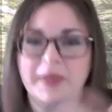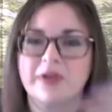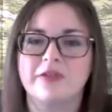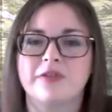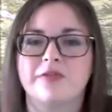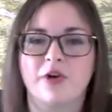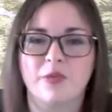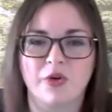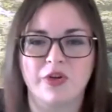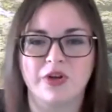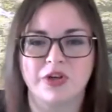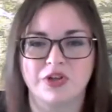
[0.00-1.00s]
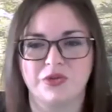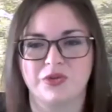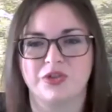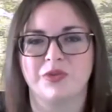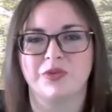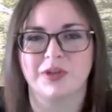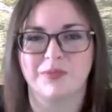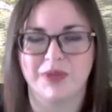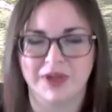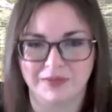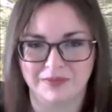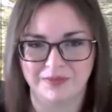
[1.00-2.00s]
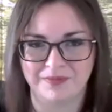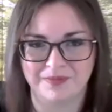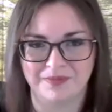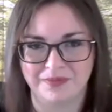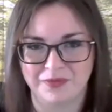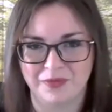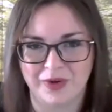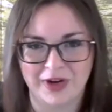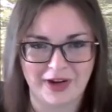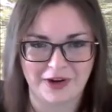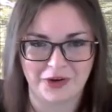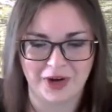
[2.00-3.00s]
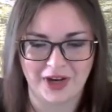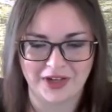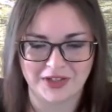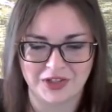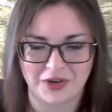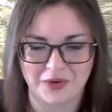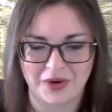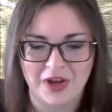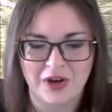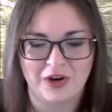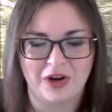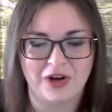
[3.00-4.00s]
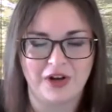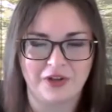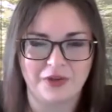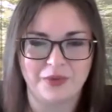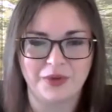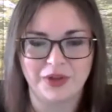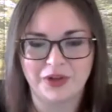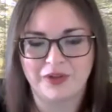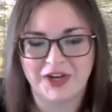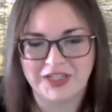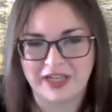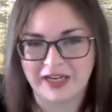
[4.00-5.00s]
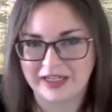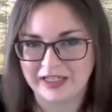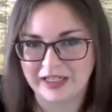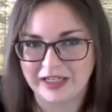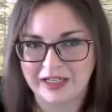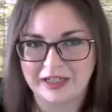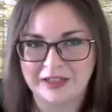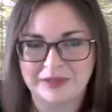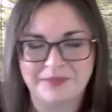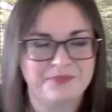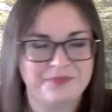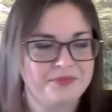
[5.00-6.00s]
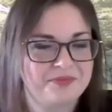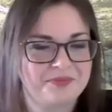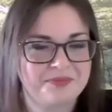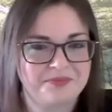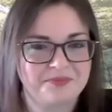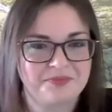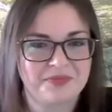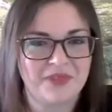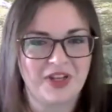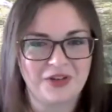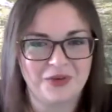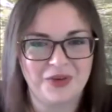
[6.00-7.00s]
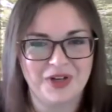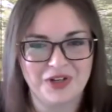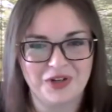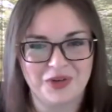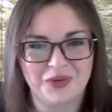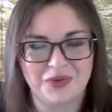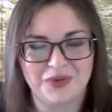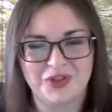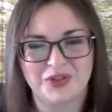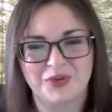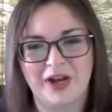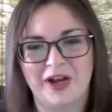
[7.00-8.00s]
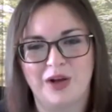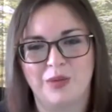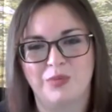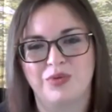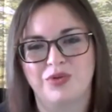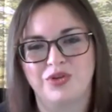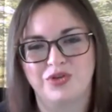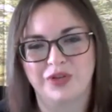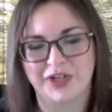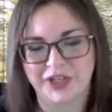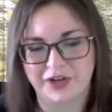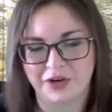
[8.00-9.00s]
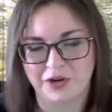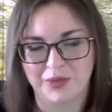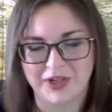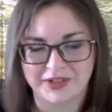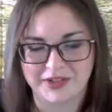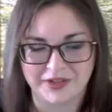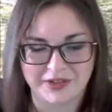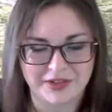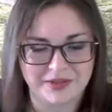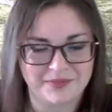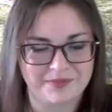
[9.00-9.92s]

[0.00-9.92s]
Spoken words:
Foam rolling too is really big right now, you guys. So another really great technique that you can use to help stretch out your muscles.